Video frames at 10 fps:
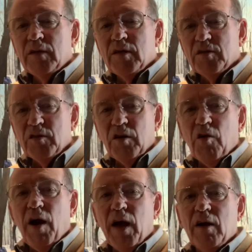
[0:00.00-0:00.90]
doesn't
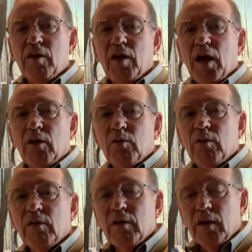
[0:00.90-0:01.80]
crack and yellow
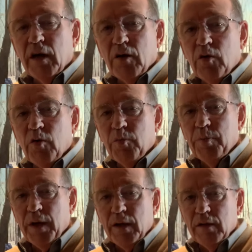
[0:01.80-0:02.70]
like oil
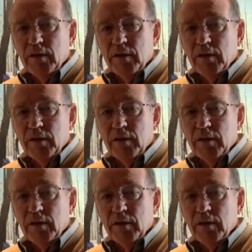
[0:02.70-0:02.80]
paint.